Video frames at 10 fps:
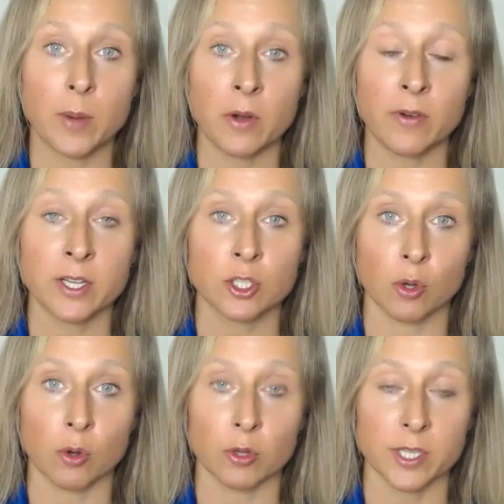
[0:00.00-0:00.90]
When we're
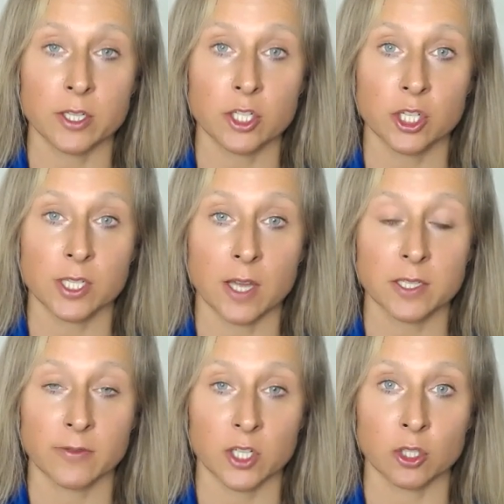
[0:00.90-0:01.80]
indoors under just
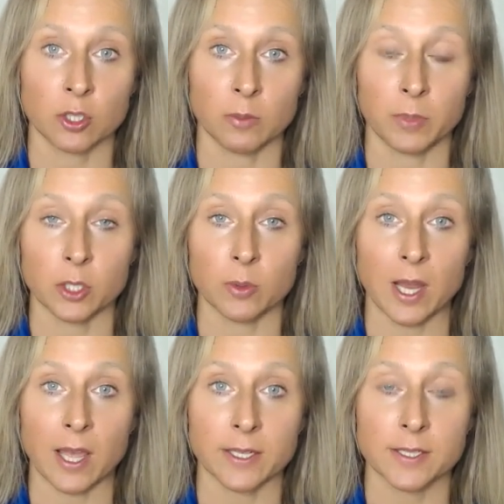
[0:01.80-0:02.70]
artificial blue
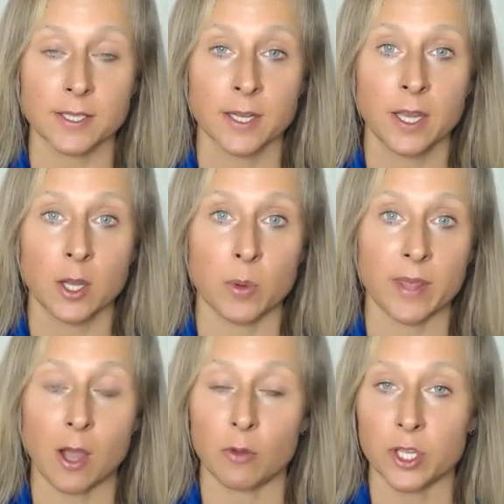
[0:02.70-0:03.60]
light,
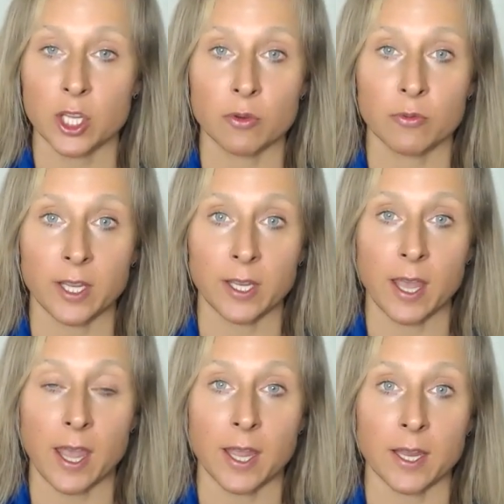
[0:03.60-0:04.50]
without the
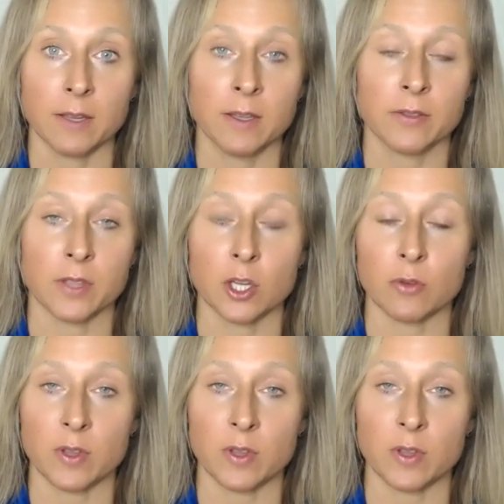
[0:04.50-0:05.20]
UVA, the